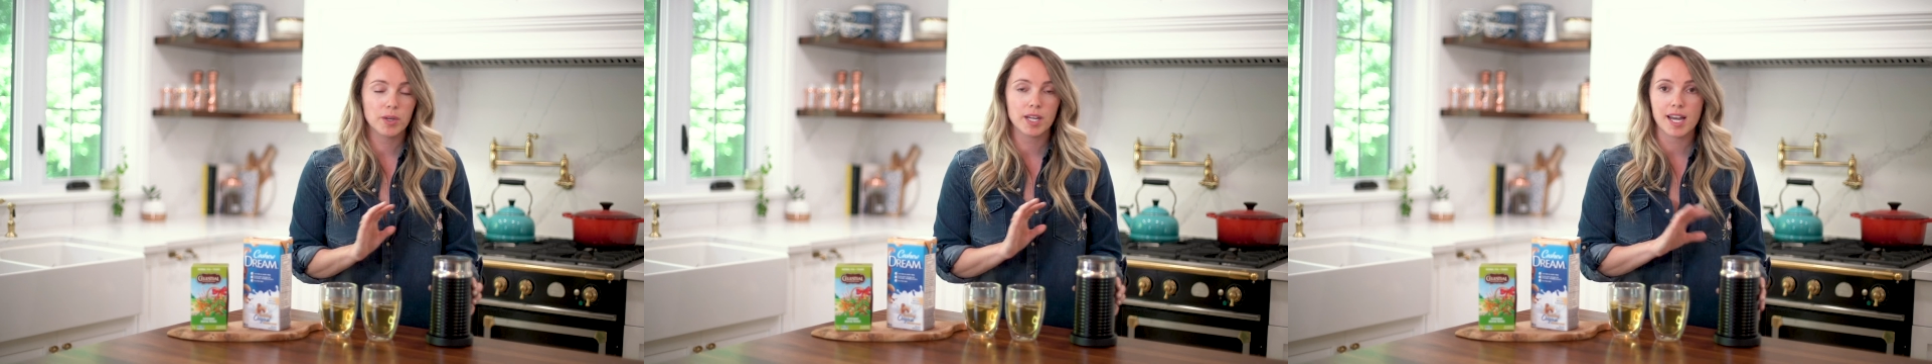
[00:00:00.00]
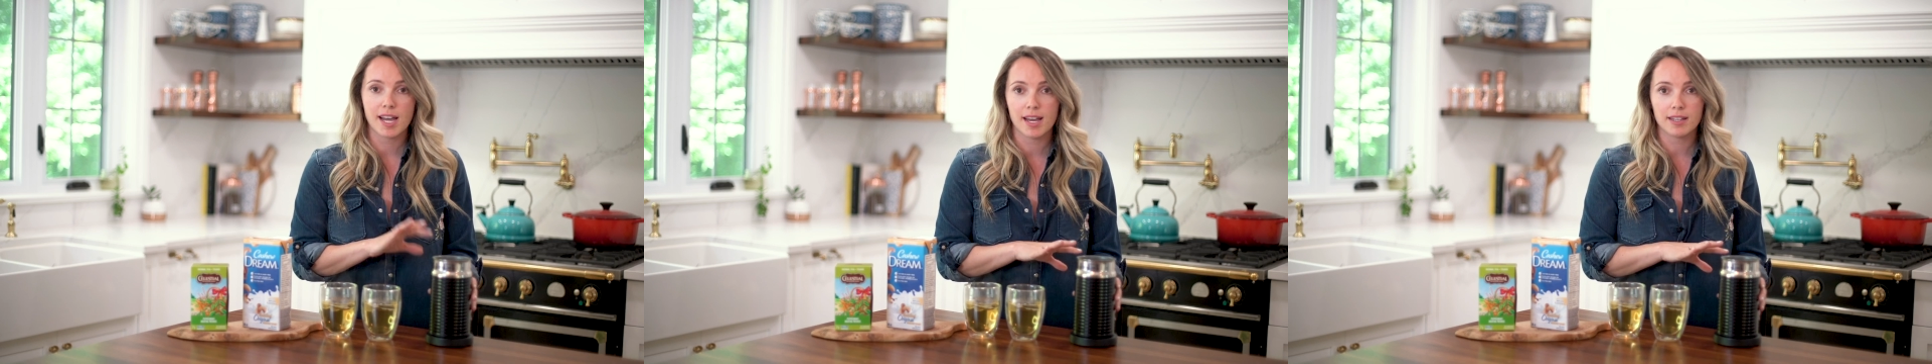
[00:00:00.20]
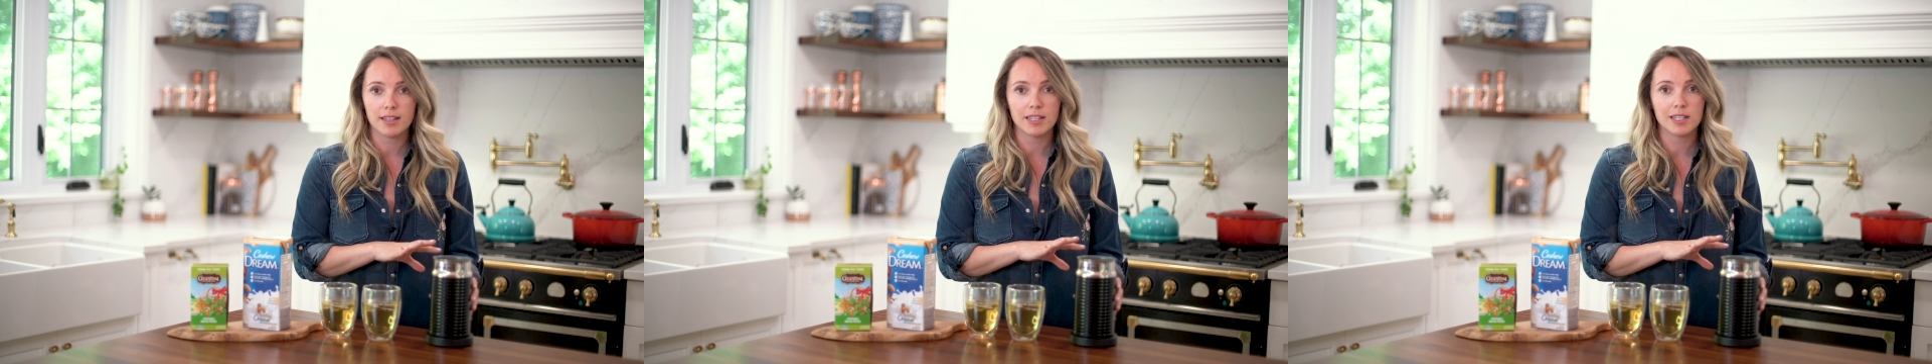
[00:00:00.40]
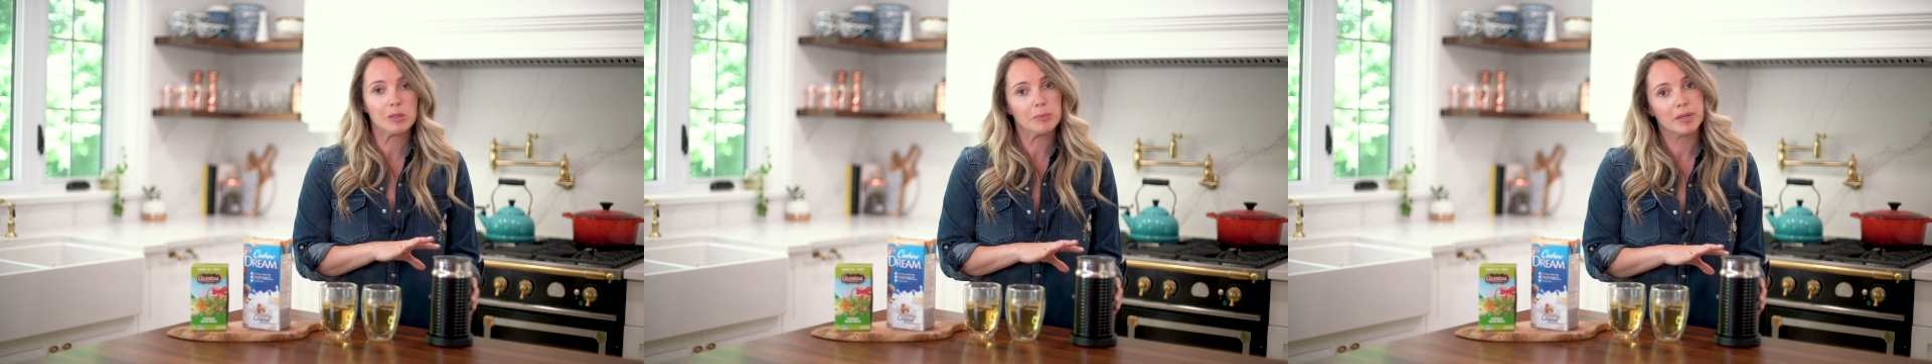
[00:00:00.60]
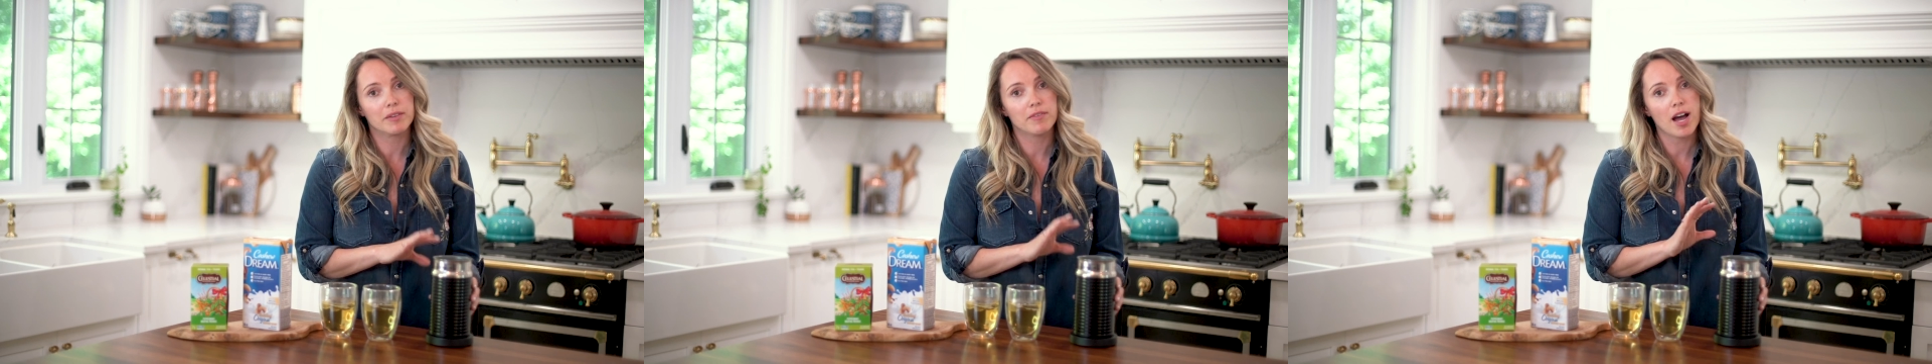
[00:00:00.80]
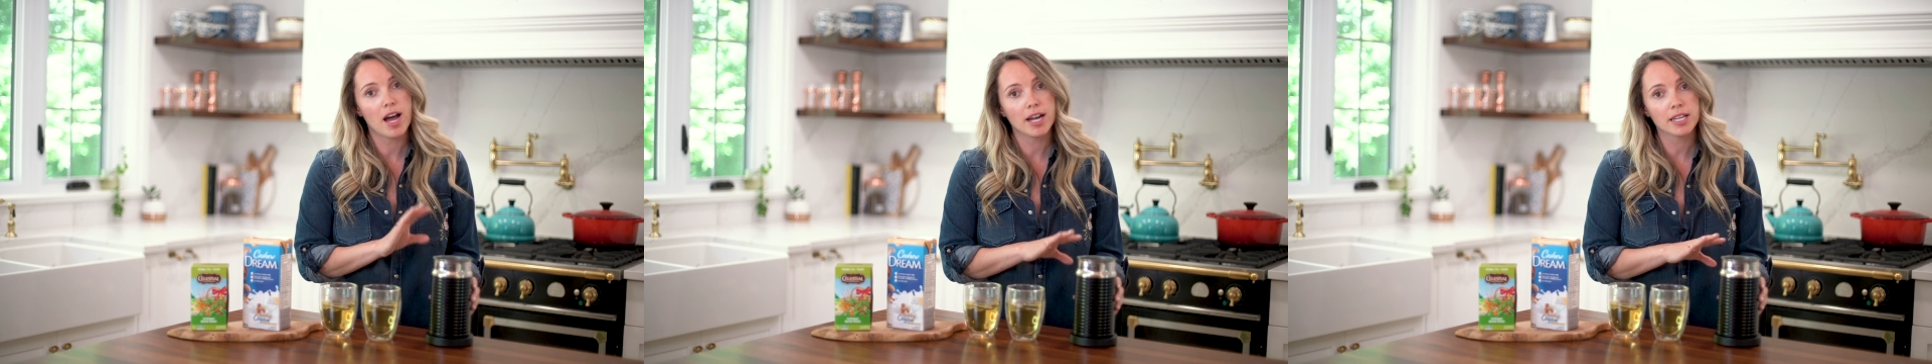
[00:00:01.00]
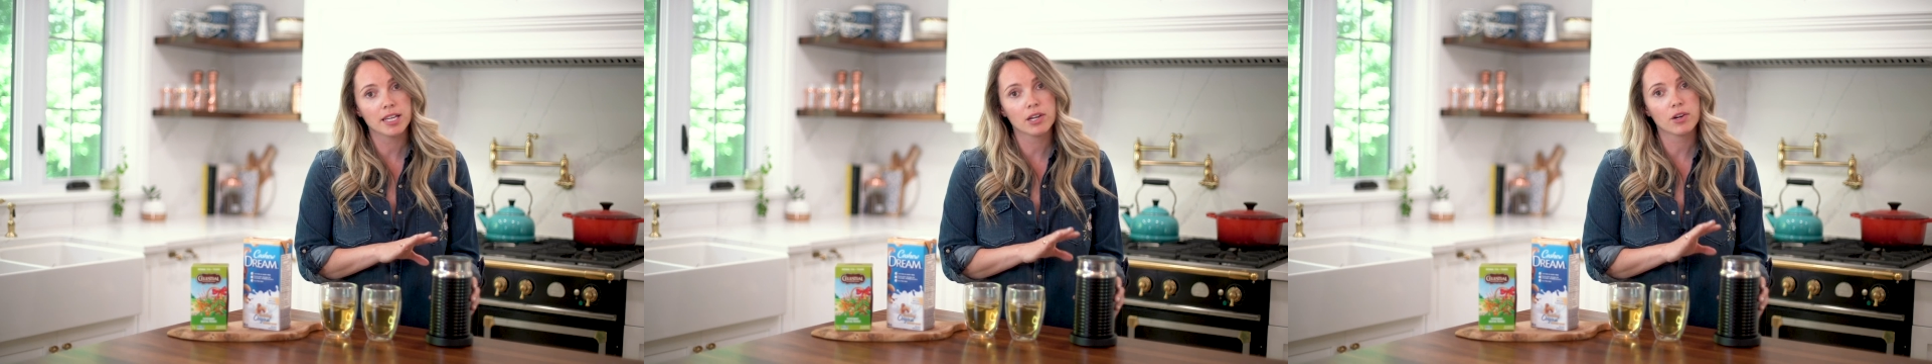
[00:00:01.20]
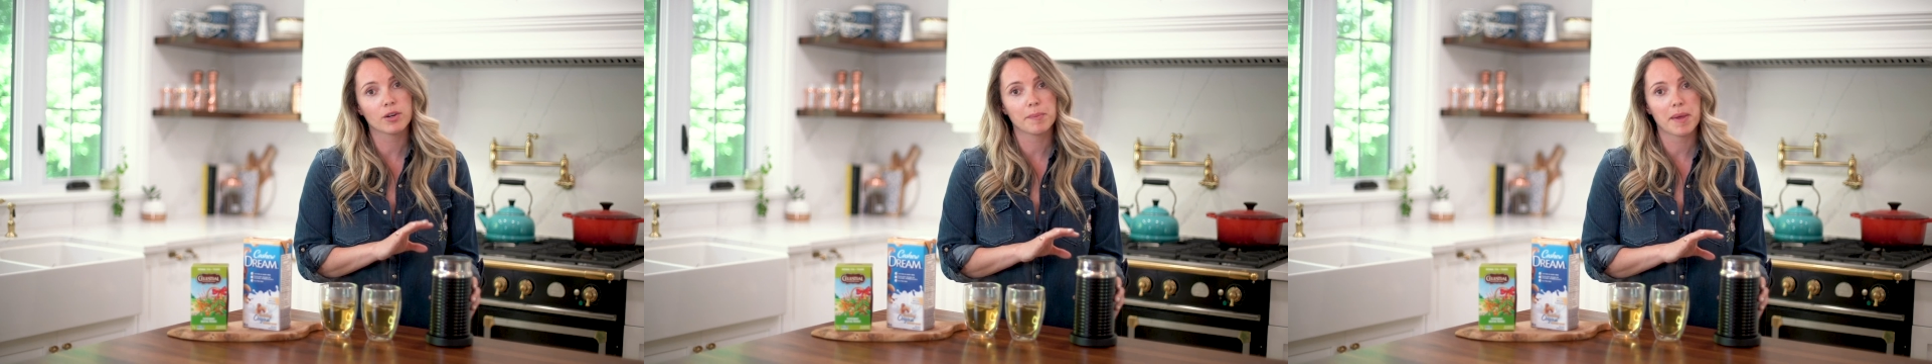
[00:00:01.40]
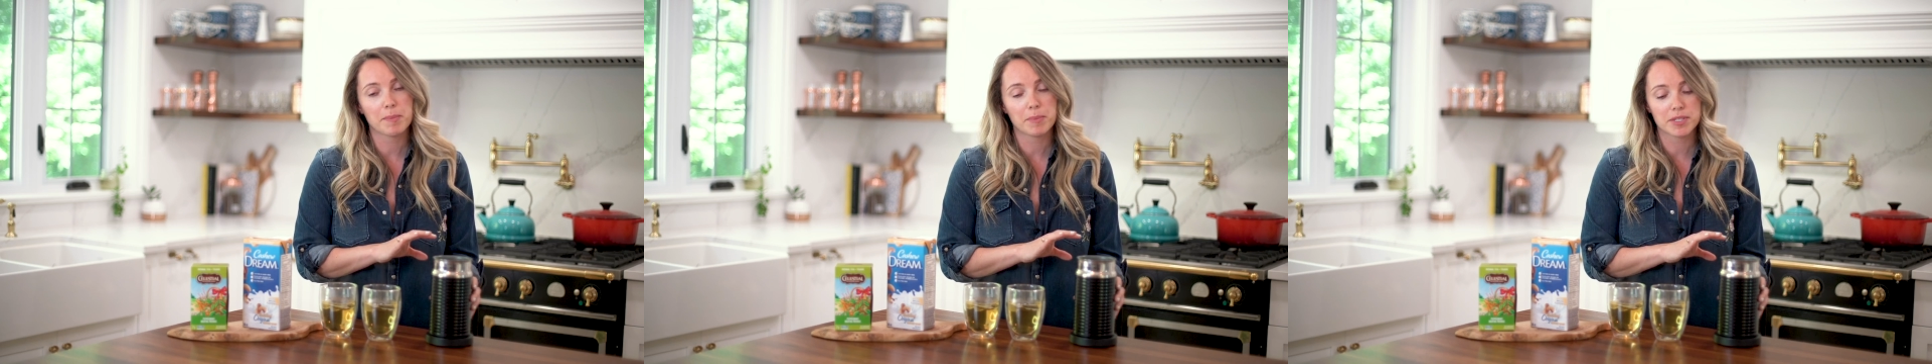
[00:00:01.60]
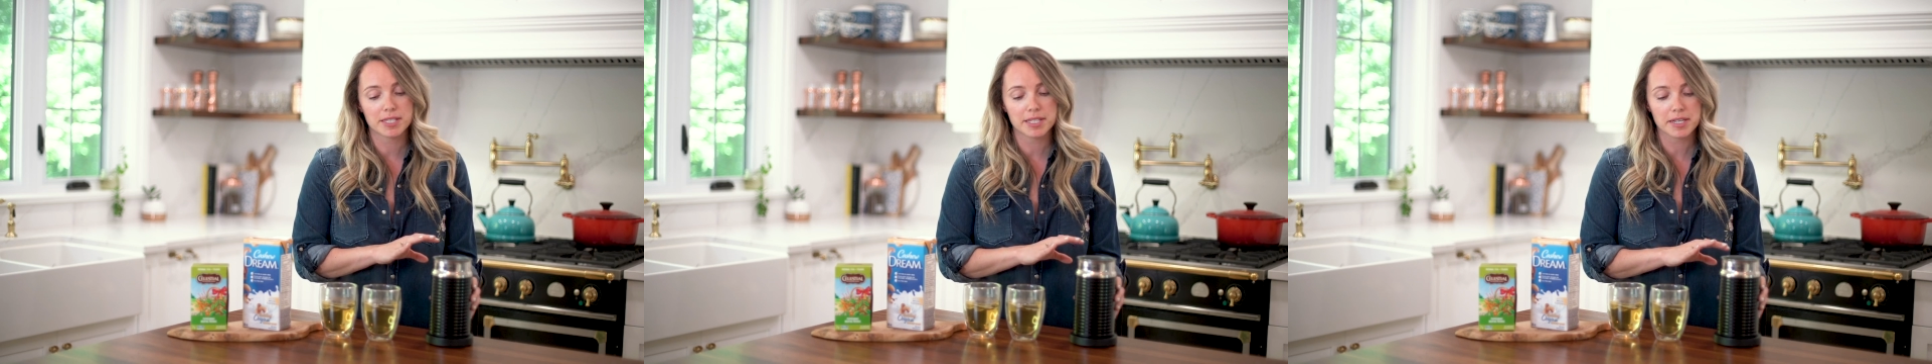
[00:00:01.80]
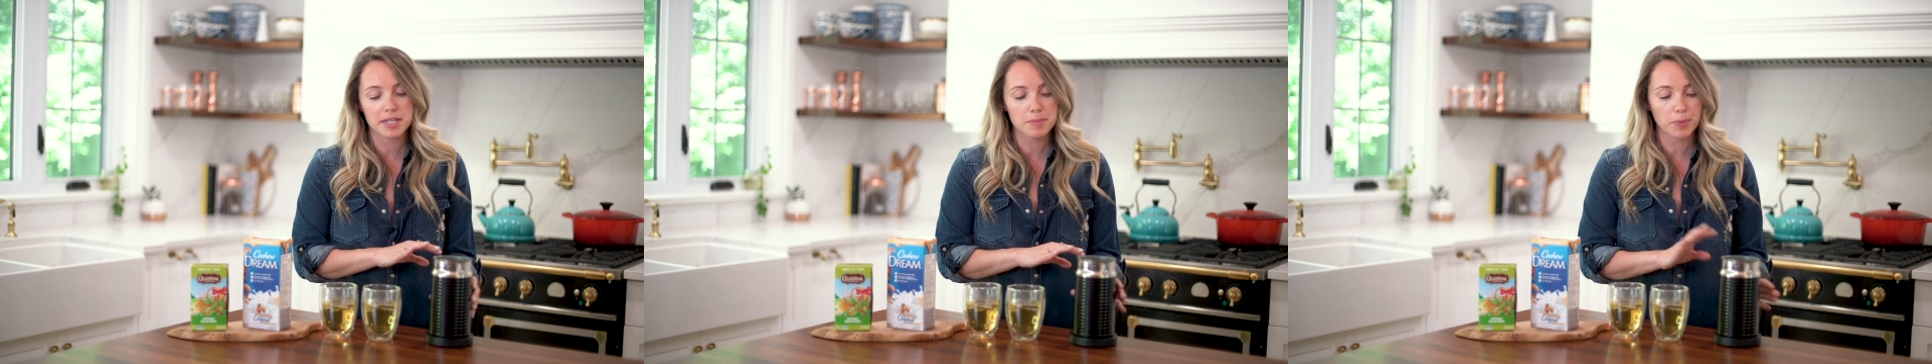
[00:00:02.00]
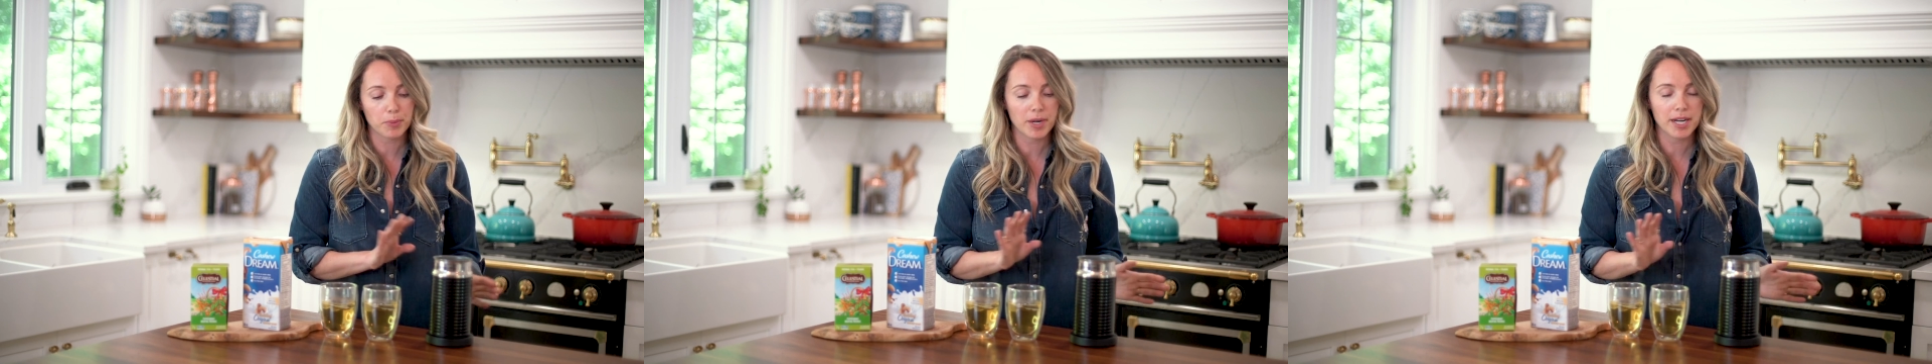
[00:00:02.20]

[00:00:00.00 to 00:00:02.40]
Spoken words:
could add a little bit of honey or maple syrup.